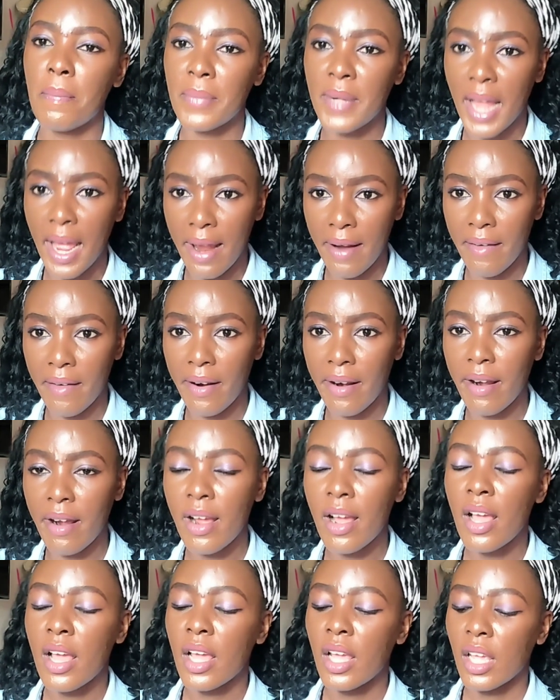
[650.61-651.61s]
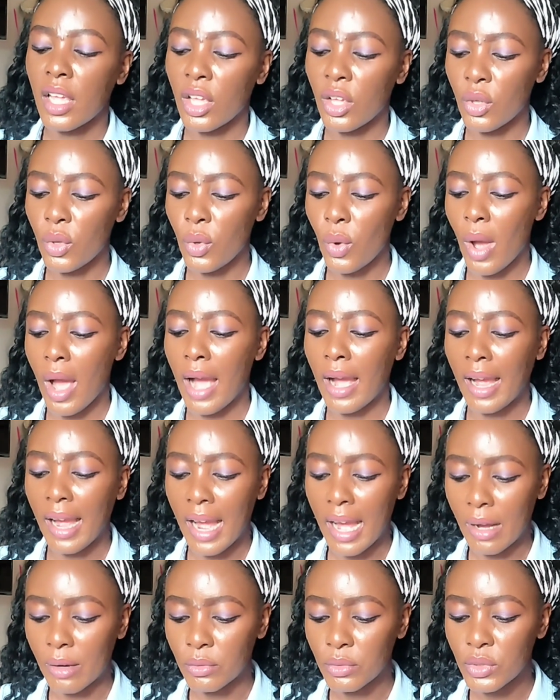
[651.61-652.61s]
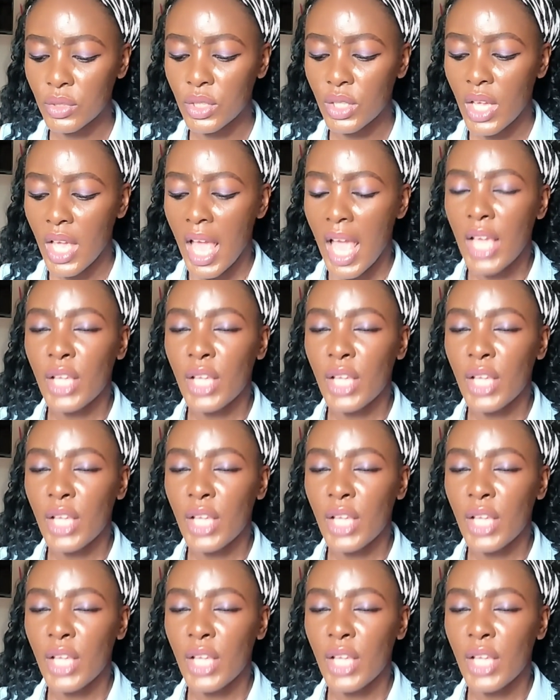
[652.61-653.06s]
naira in your account,